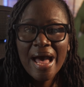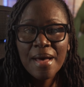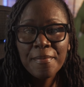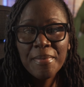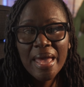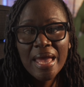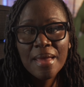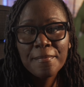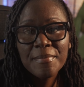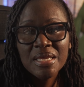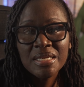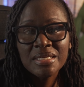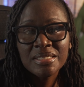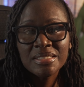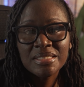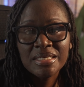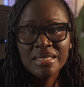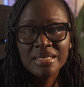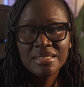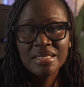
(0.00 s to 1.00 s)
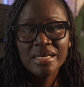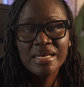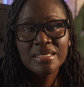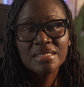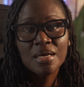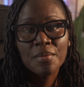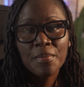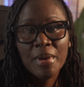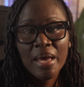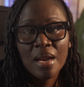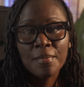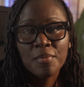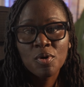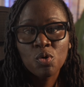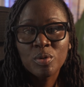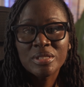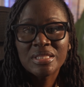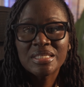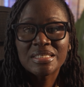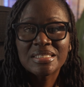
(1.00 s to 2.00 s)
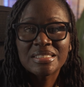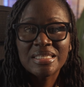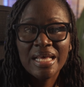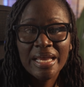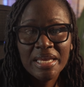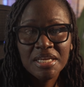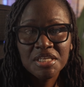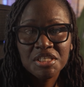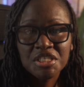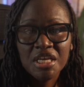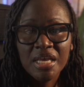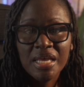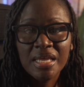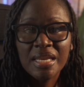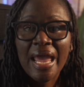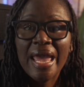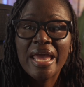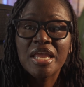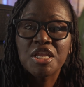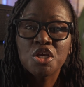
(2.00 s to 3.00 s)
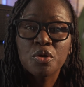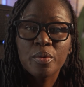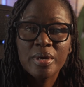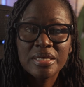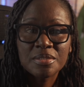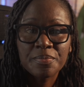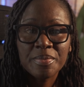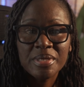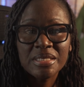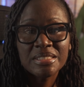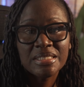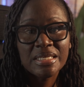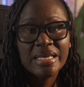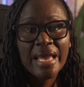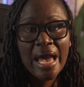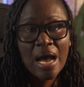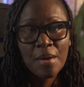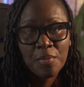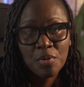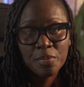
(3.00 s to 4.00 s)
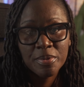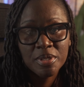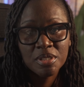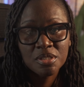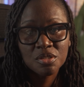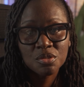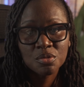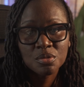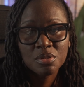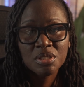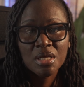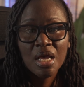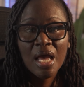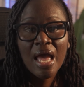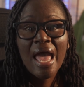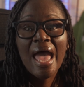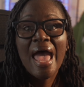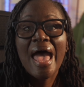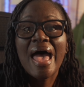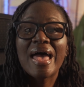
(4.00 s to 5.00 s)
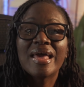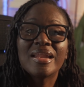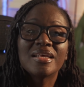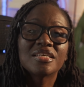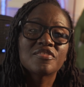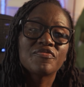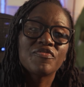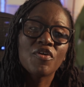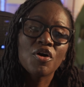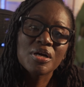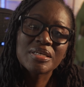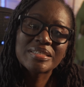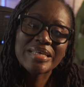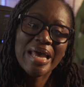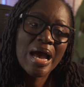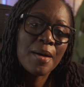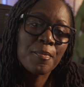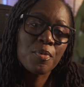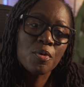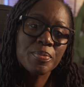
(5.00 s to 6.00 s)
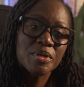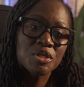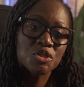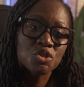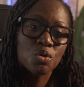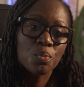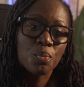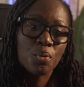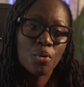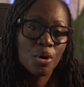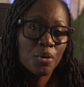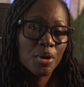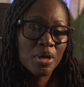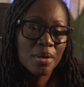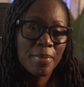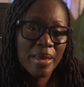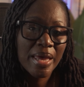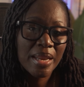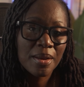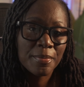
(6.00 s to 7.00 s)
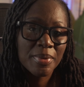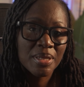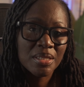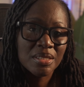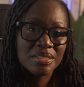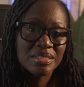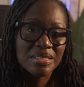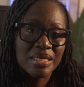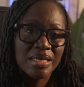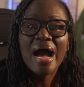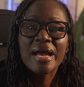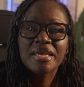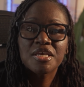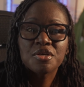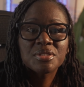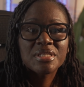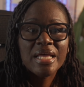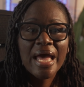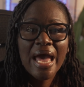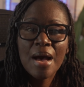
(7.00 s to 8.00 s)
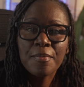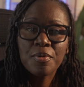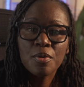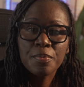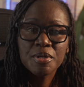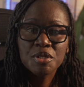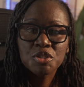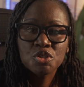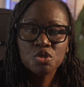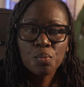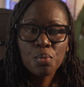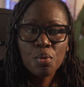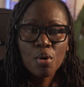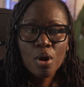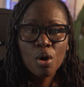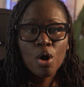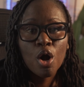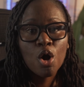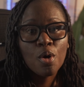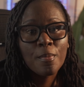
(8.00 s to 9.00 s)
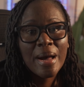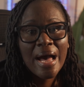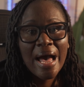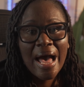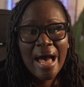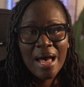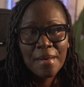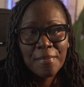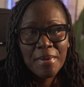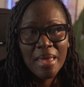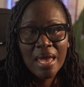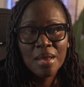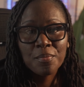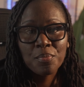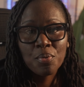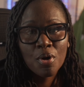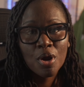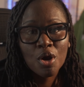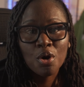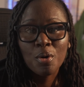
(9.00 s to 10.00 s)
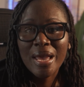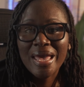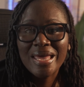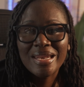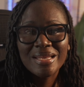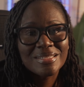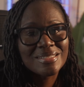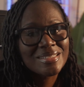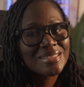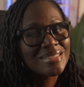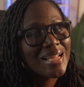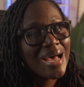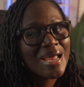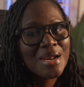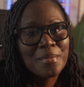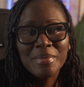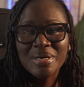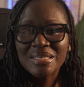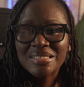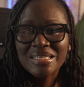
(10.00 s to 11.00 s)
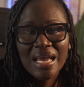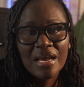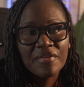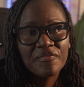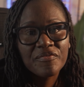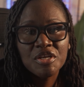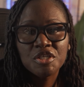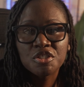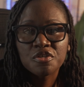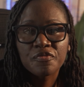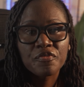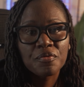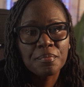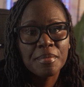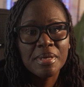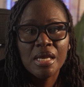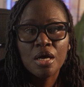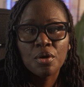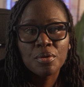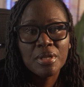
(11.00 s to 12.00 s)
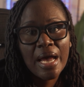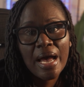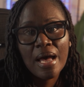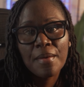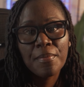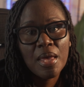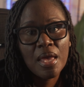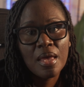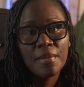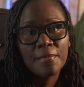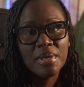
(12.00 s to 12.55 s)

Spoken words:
iPad mini 6 is compatible with the 2nd gen and USB-C Apple Pencils. And as far as Apple Pencil Pro compatibility, I use the Apple Pencil Pro on my iPad Pro, and it's not a must-have feature for me on the iPad